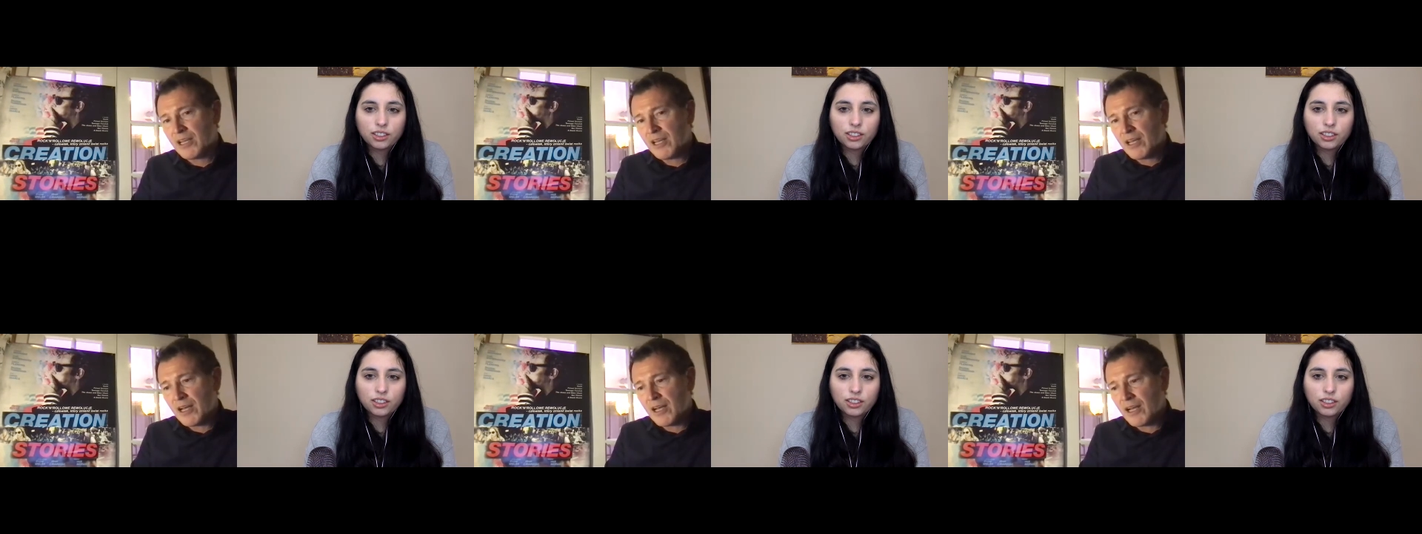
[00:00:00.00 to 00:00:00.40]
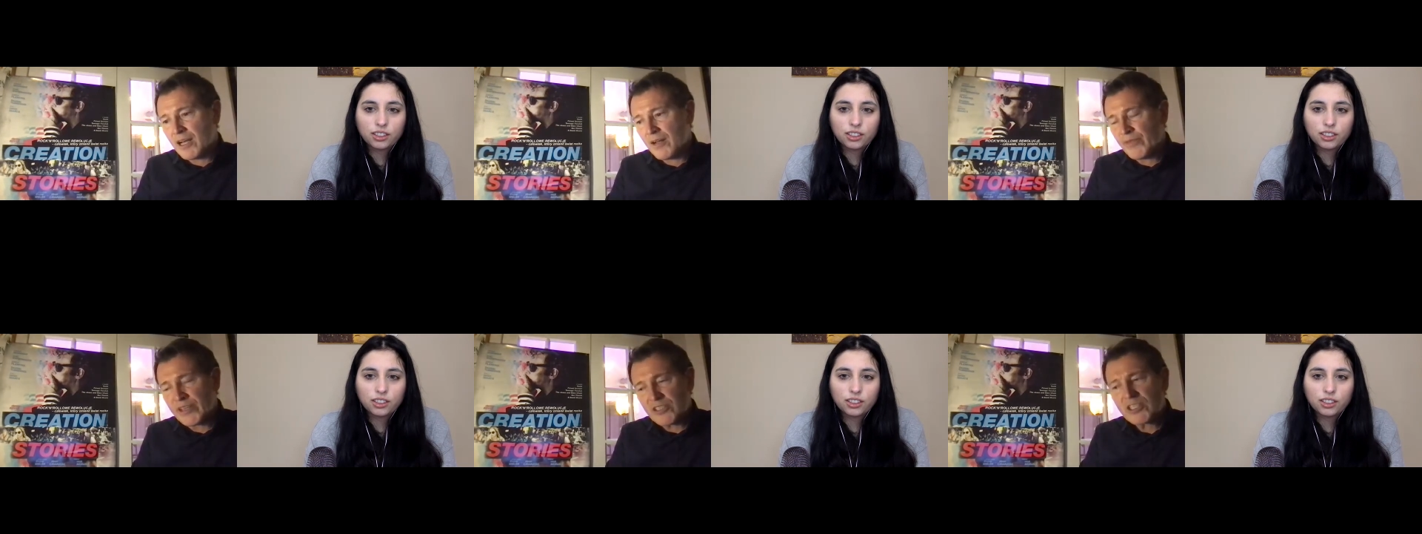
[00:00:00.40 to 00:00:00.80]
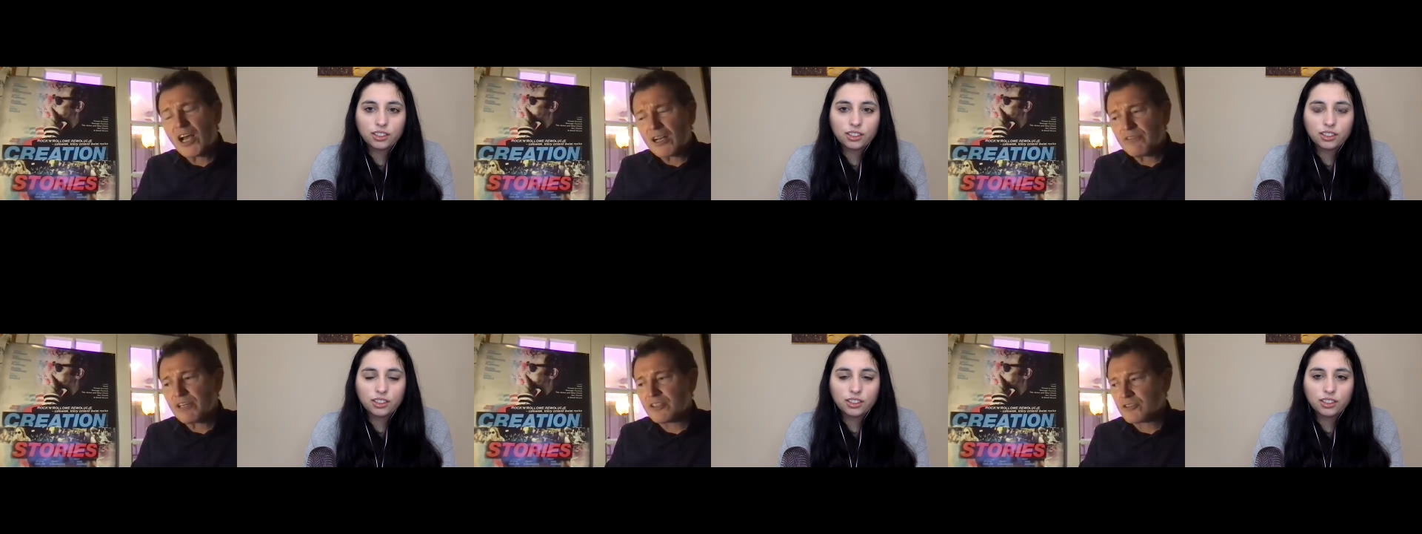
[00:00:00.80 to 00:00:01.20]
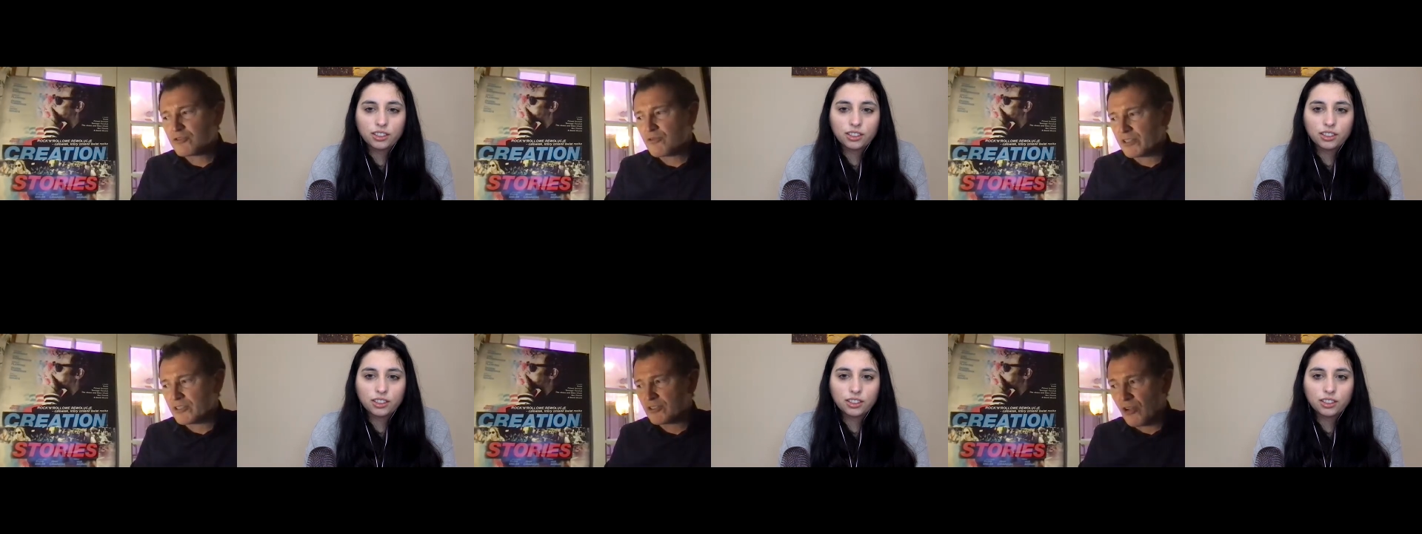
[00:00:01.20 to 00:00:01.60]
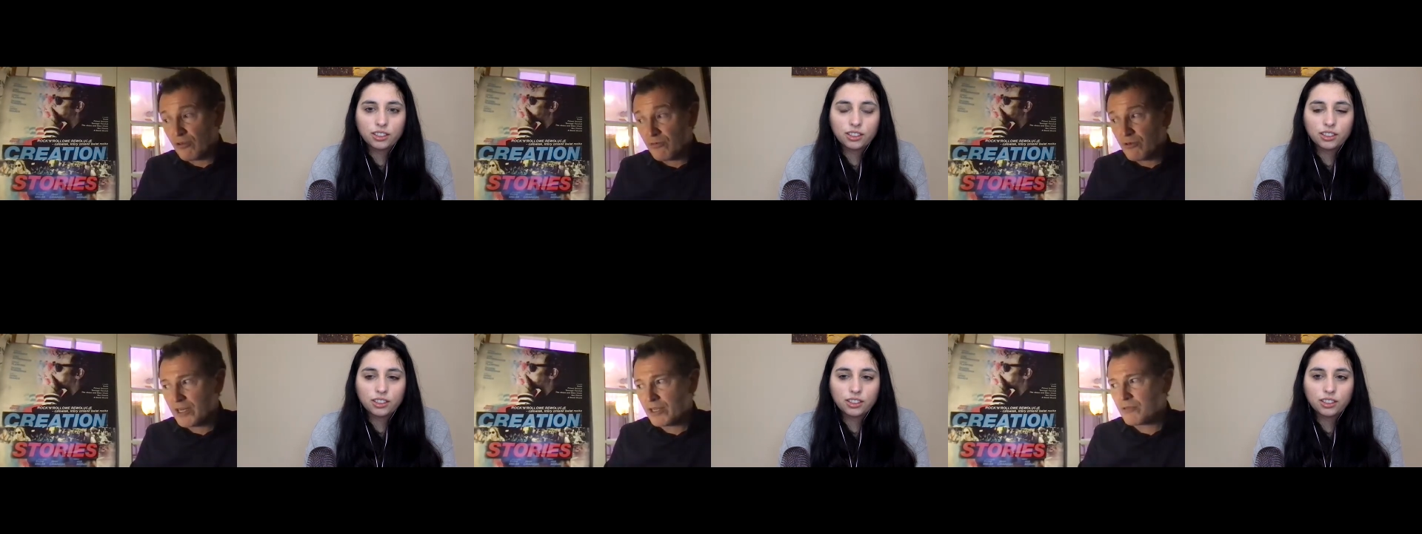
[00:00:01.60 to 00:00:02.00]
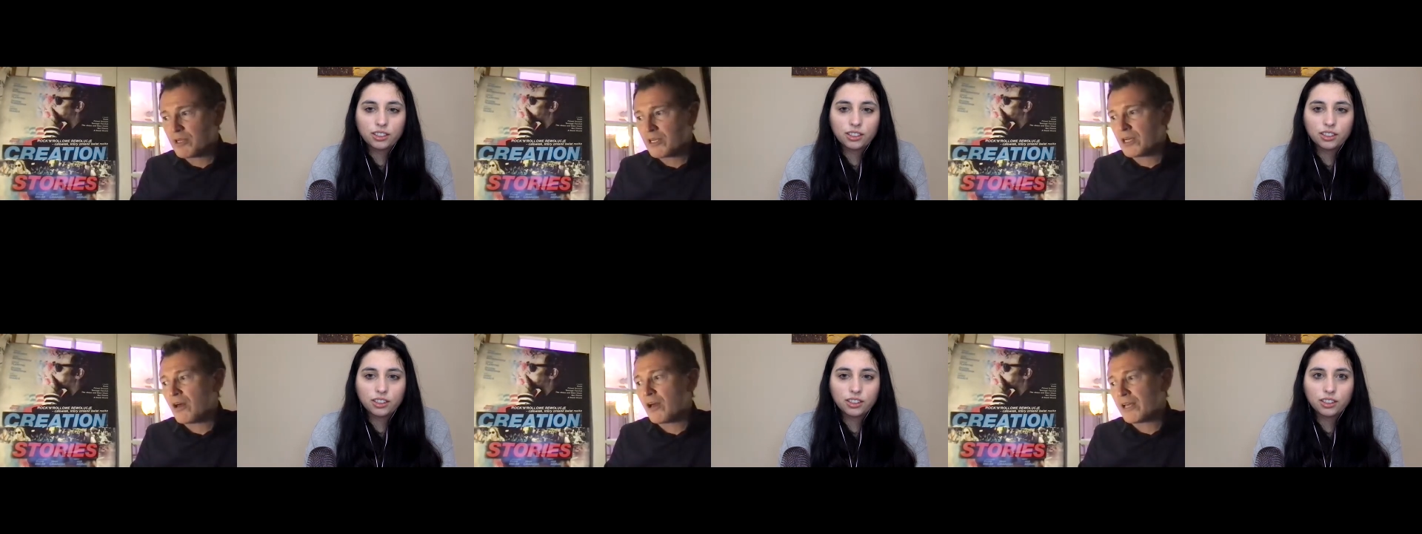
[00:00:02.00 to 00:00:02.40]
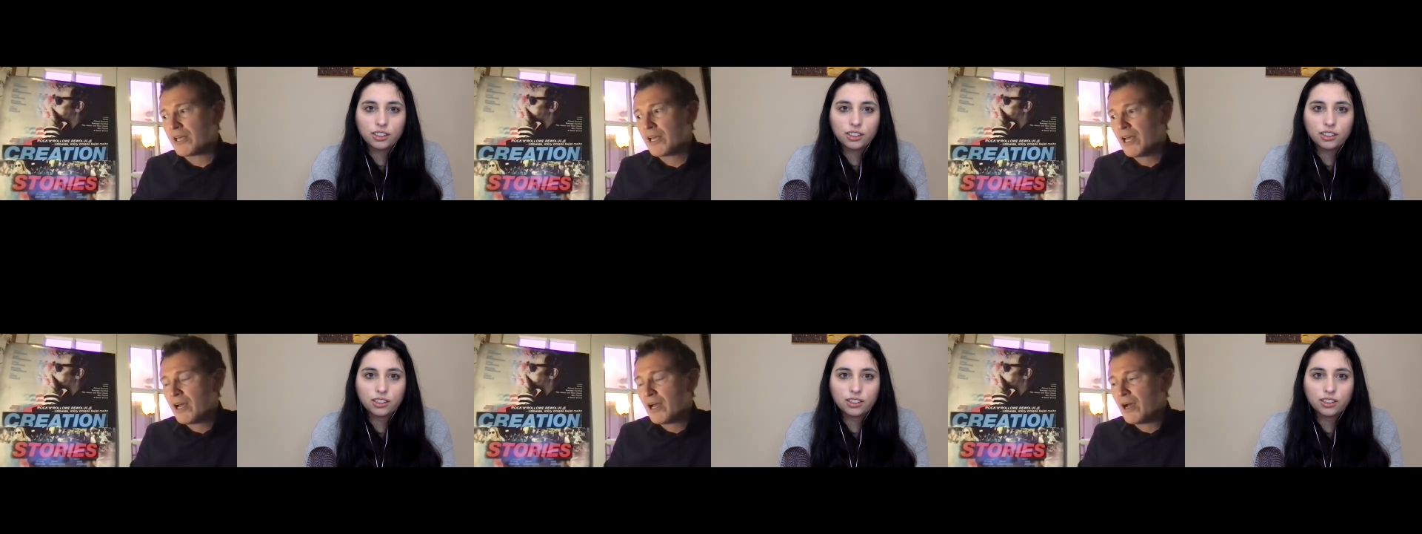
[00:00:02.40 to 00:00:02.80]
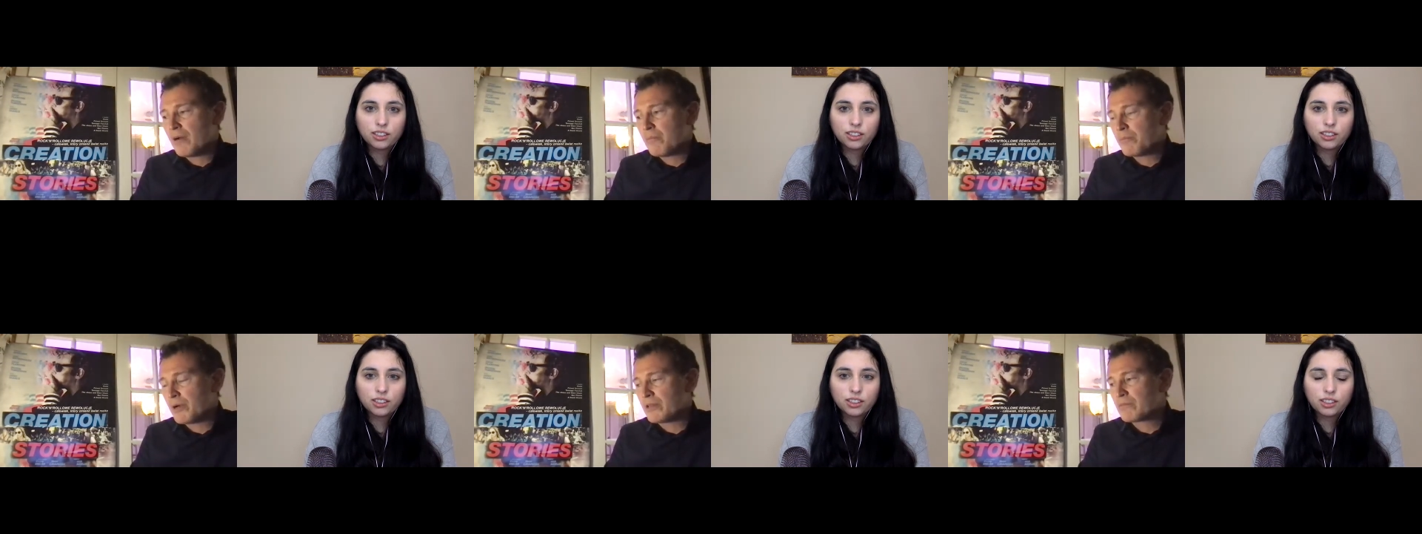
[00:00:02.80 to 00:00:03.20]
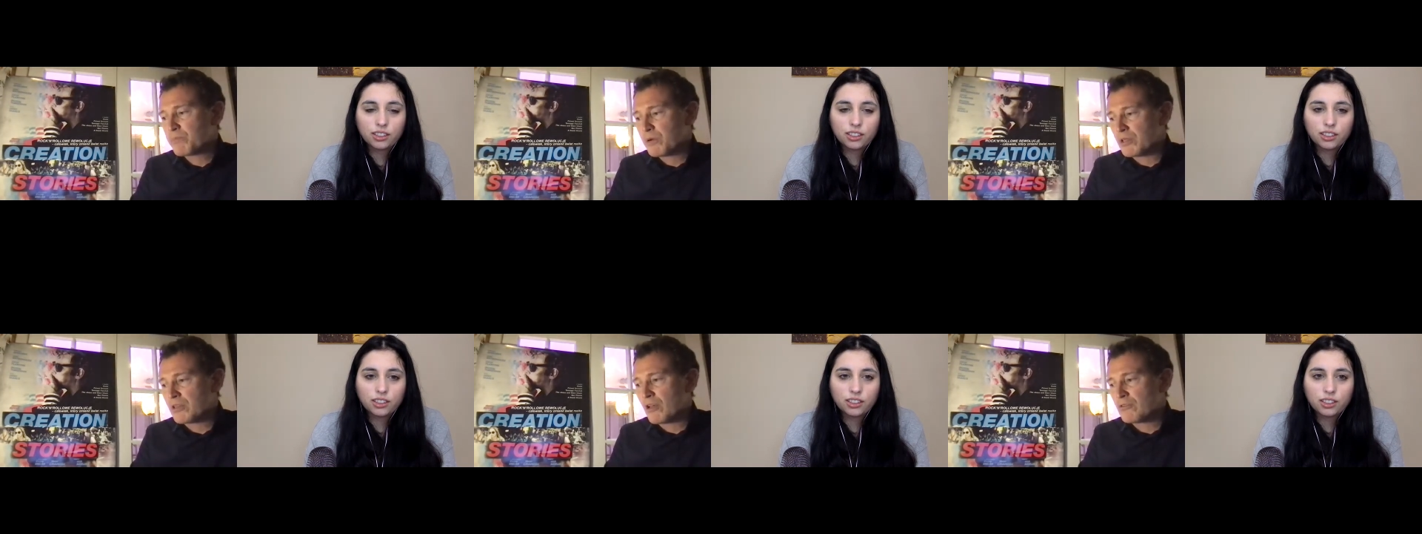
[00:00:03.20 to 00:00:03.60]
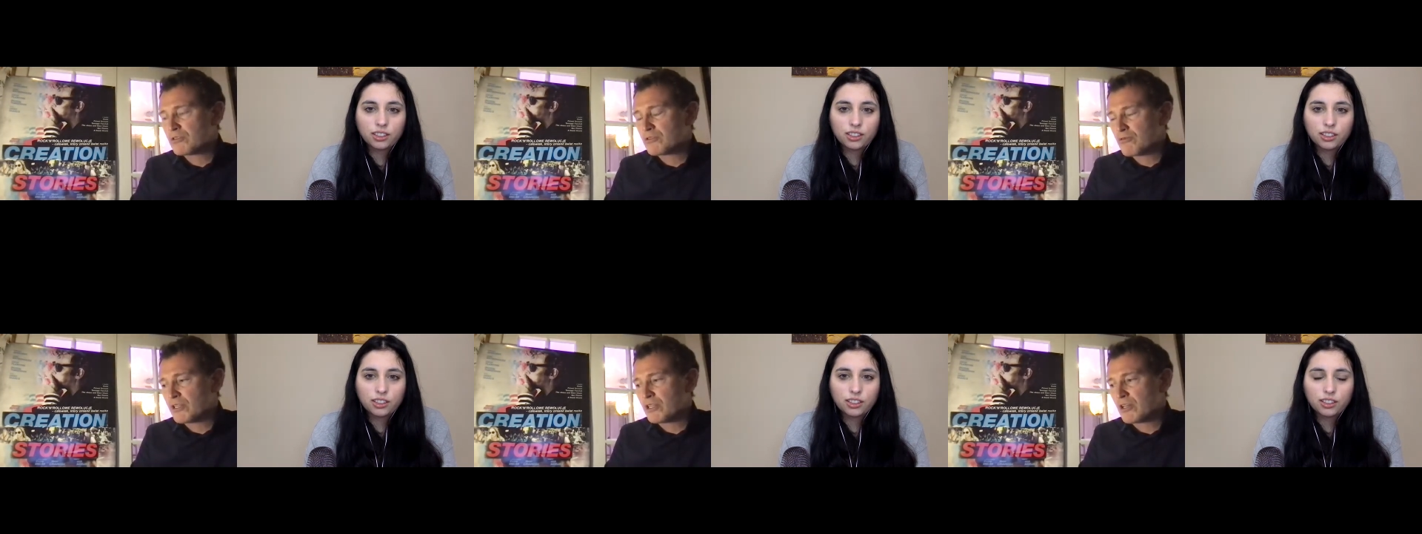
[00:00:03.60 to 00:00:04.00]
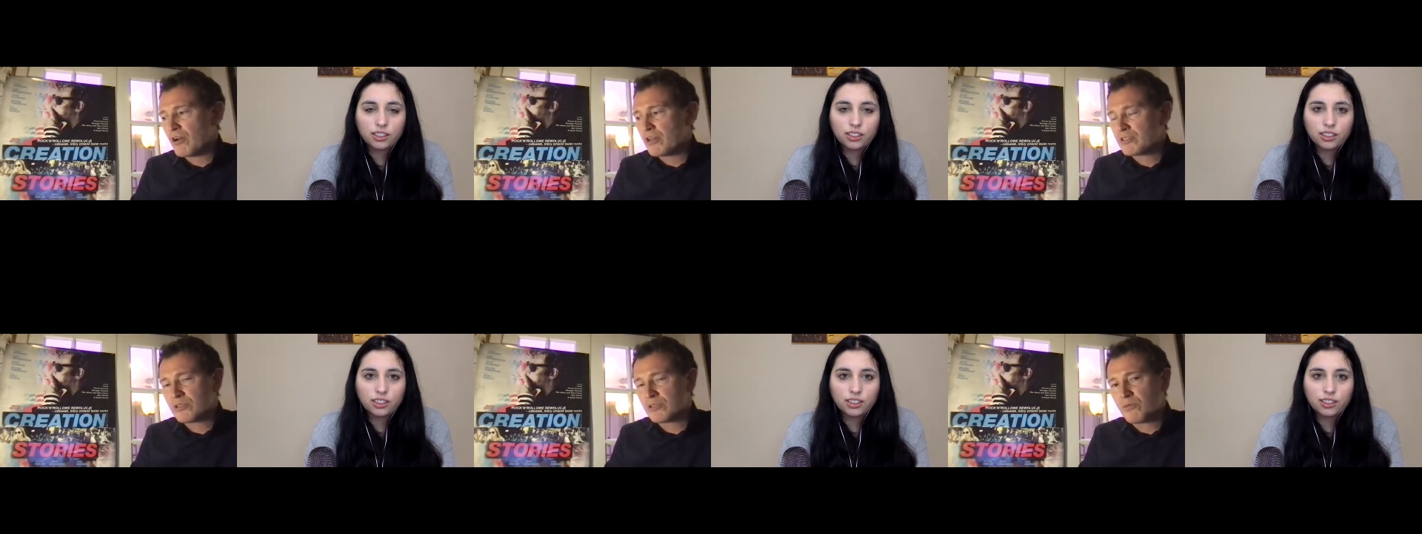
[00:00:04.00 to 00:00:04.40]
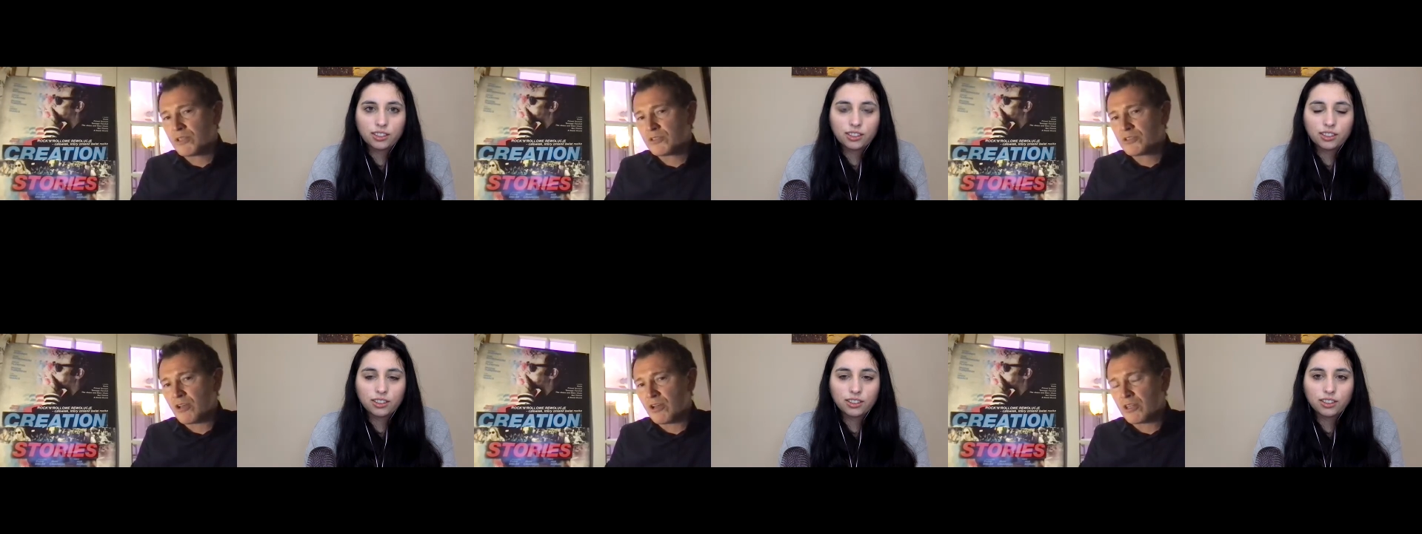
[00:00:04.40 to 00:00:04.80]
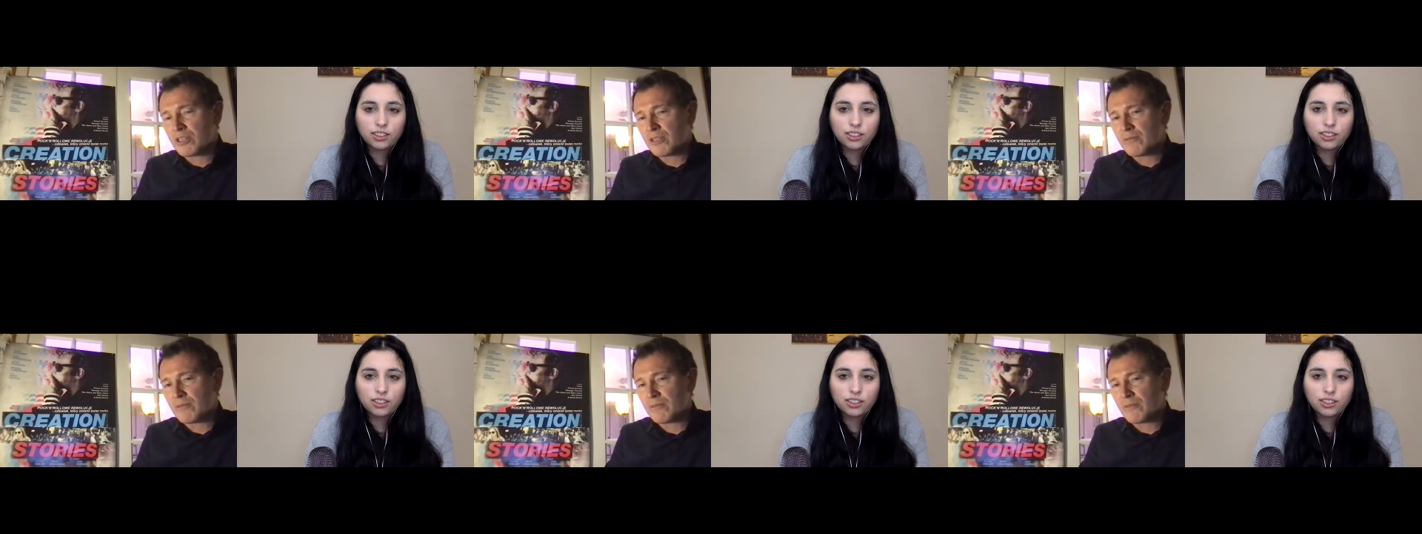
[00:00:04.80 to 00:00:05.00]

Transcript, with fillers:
Speaker 1: um, there's a couple of other directors that I really, really like, um, but but those three guys are the ones that I think